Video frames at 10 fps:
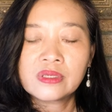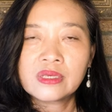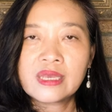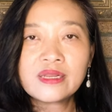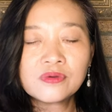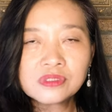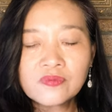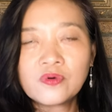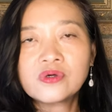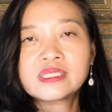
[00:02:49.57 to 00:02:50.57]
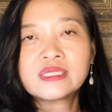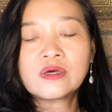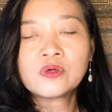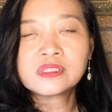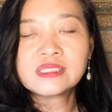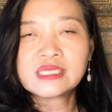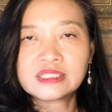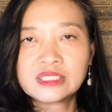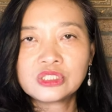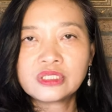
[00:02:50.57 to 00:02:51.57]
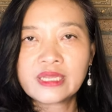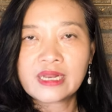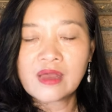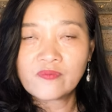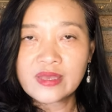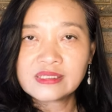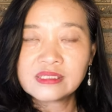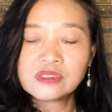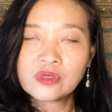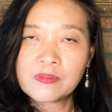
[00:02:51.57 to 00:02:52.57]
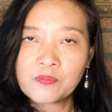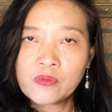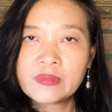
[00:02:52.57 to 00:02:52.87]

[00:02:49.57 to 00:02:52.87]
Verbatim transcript: And also for also suggestions and advices, you can put me